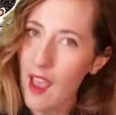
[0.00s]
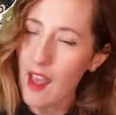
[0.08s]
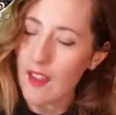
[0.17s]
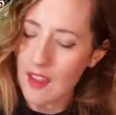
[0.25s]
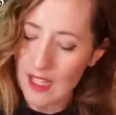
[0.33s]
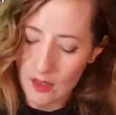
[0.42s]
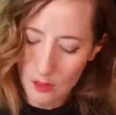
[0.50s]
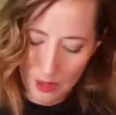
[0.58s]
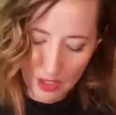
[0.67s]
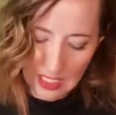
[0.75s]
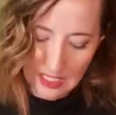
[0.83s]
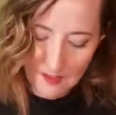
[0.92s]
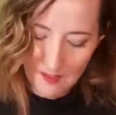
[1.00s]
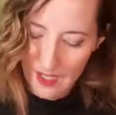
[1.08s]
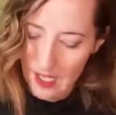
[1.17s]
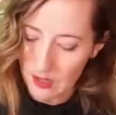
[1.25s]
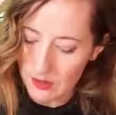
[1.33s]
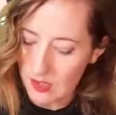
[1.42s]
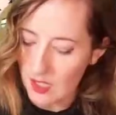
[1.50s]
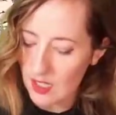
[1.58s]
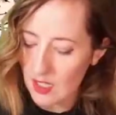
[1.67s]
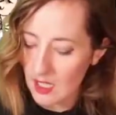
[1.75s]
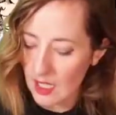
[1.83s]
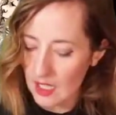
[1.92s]
And that's where he found
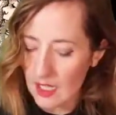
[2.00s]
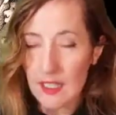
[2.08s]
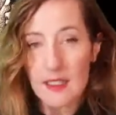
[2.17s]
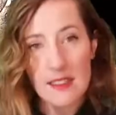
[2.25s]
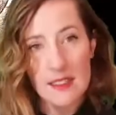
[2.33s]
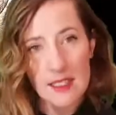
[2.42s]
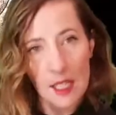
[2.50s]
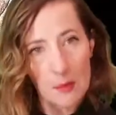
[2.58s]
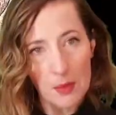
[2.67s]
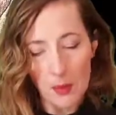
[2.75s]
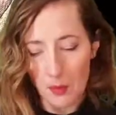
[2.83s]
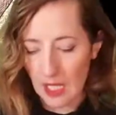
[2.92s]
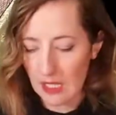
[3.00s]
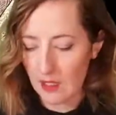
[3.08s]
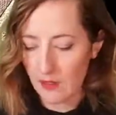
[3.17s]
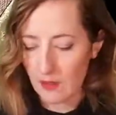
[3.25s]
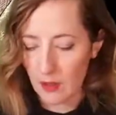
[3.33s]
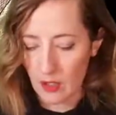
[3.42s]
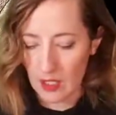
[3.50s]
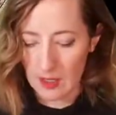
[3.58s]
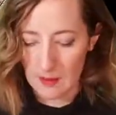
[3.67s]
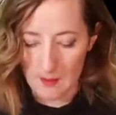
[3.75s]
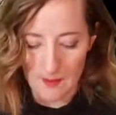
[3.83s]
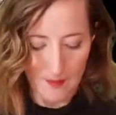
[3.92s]
his supper waiting for
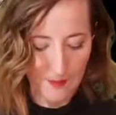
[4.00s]
him.